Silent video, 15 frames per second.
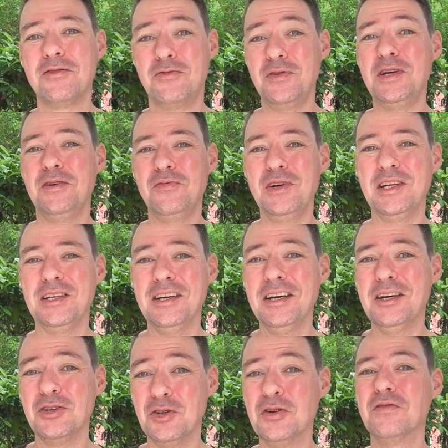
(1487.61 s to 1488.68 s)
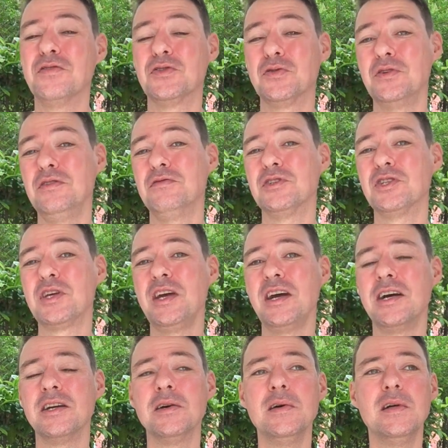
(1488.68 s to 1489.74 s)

really really nervous or even scared.